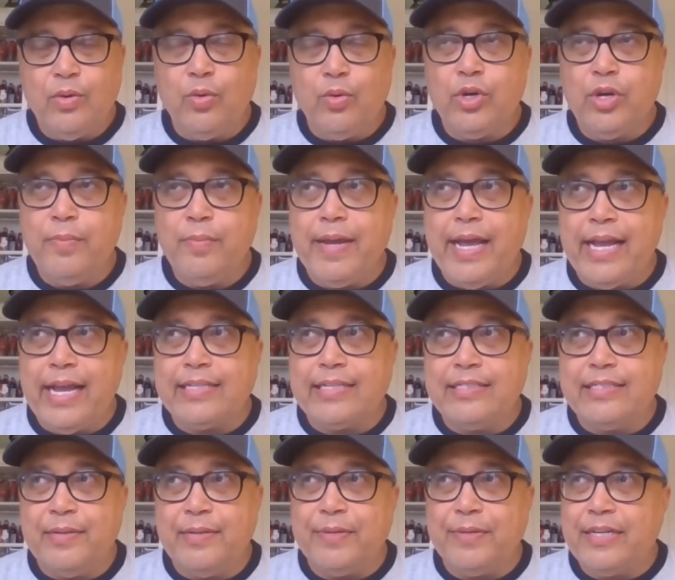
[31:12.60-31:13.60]

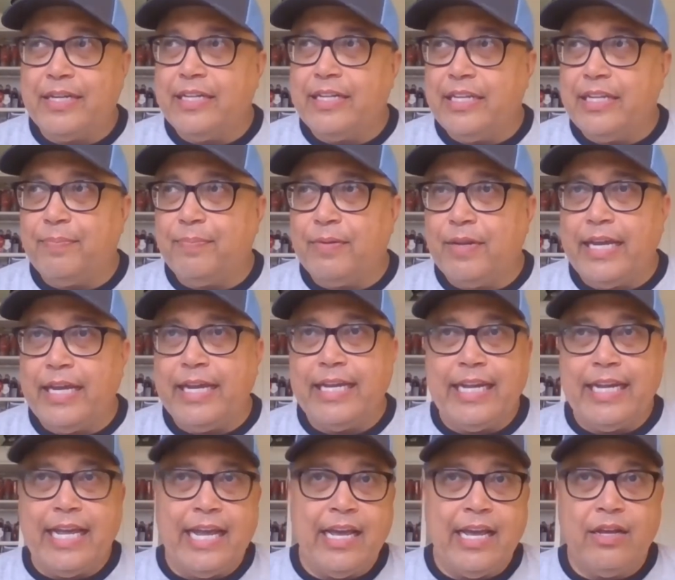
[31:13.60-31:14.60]
Quarterbacks typically play
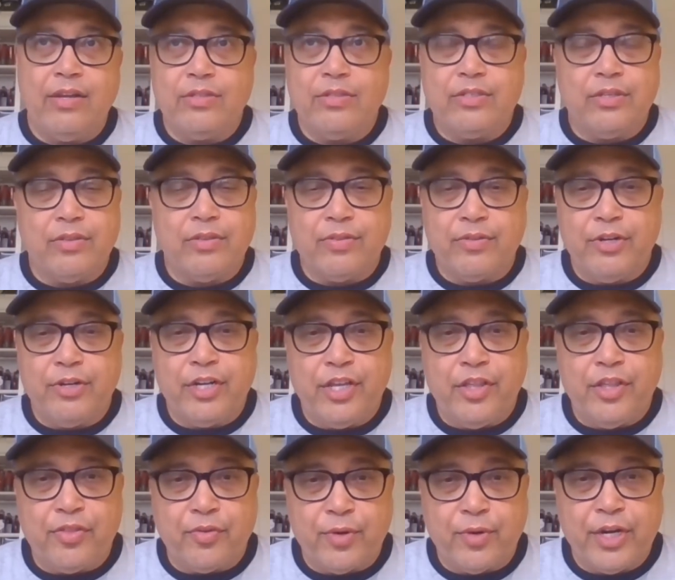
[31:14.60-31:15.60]
now to
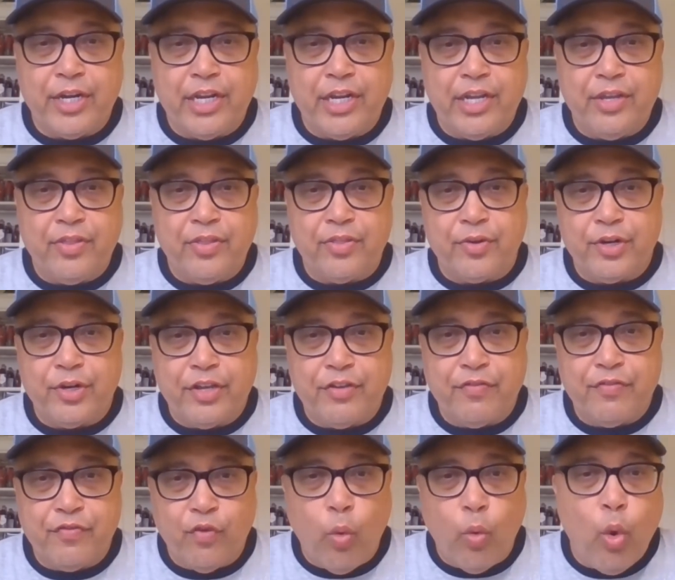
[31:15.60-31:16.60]
33,
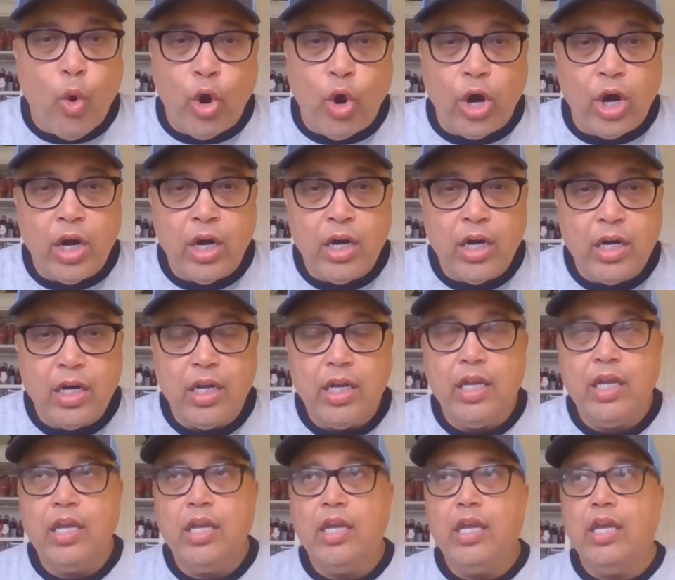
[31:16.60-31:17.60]
34.
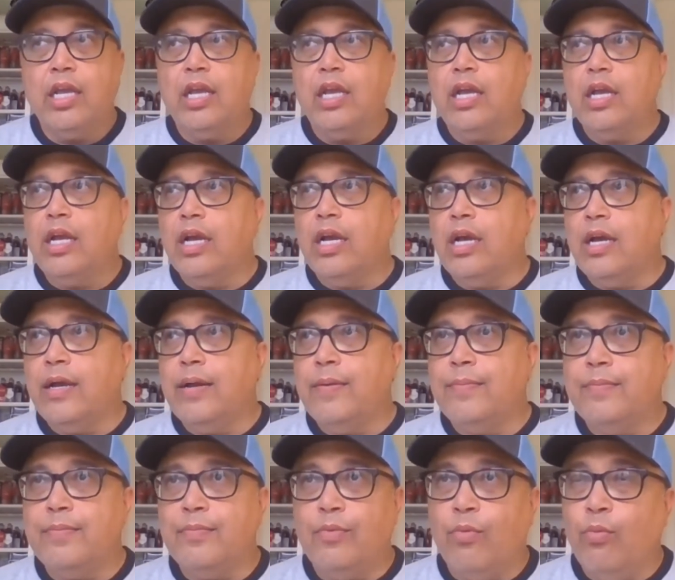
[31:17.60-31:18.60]

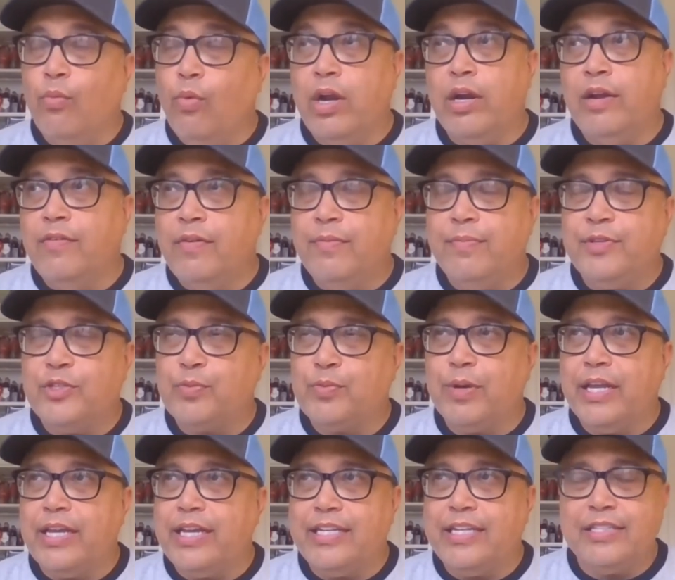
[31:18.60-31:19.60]
Um, one of them is
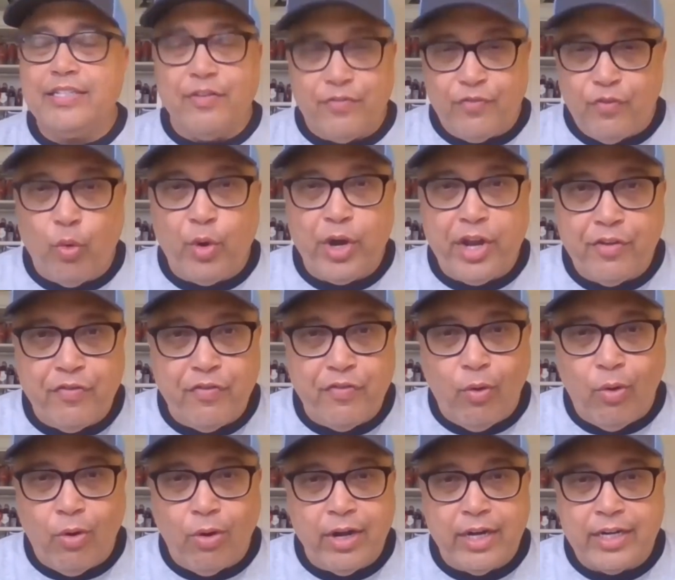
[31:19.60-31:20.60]
playing to
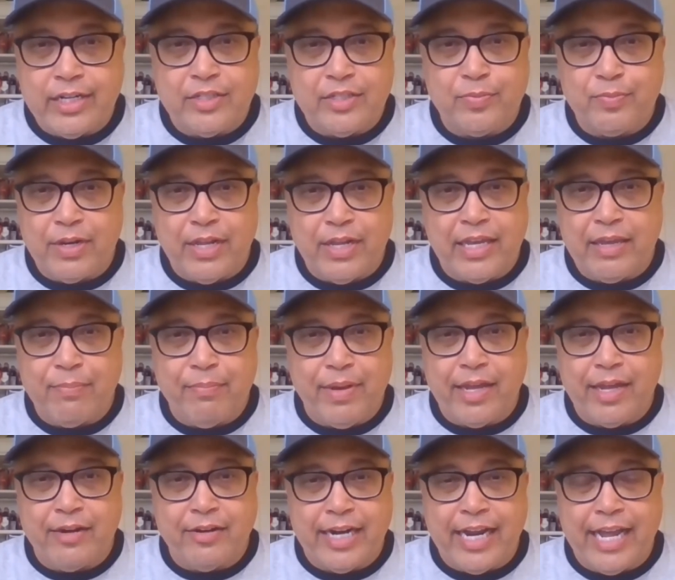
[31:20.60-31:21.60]
44, and he's playing
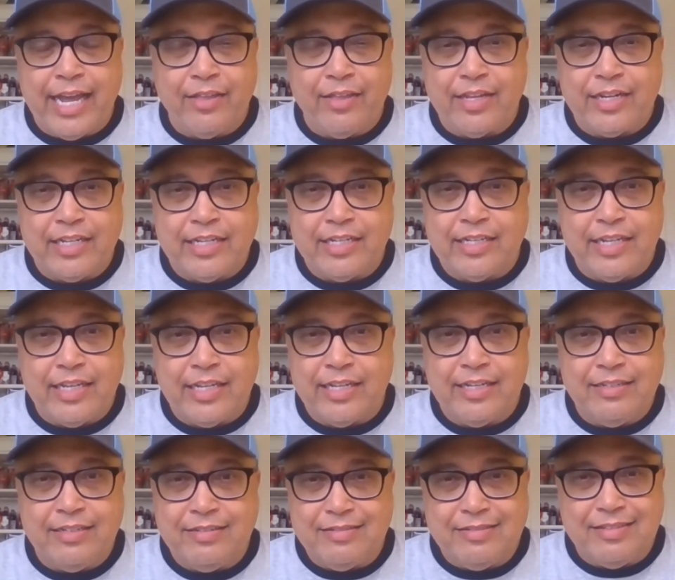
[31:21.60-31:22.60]
better now than he
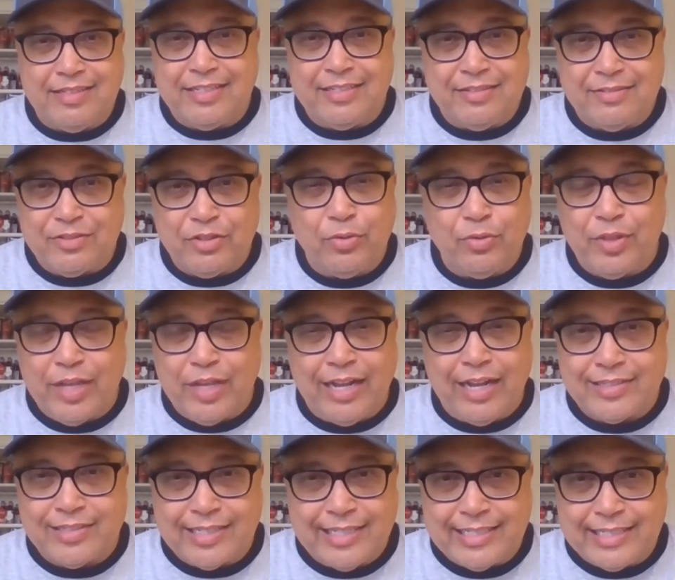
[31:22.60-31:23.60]
did in
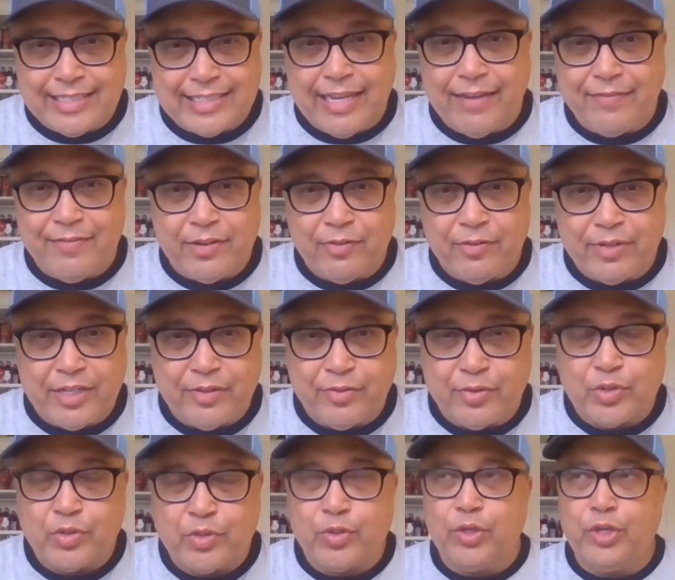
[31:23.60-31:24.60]
2007 when he
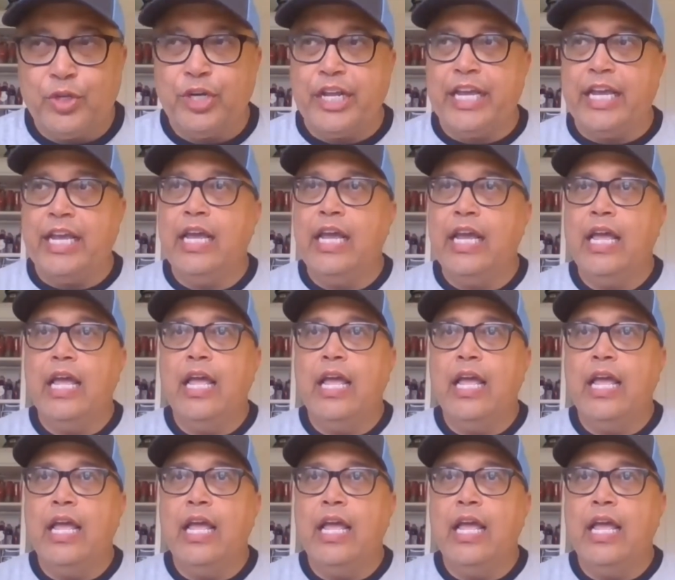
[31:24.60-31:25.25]
was 30.